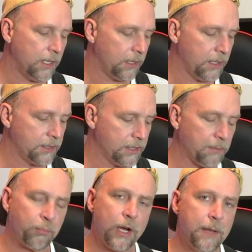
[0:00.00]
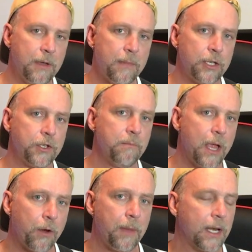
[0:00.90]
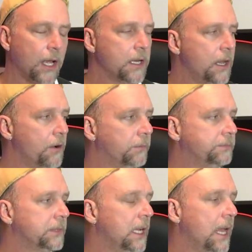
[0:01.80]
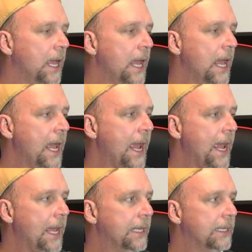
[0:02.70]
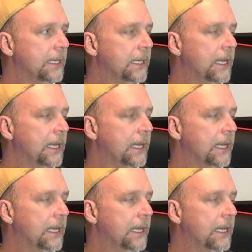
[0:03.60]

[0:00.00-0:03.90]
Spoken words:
This is a premium, as you may or may not know. And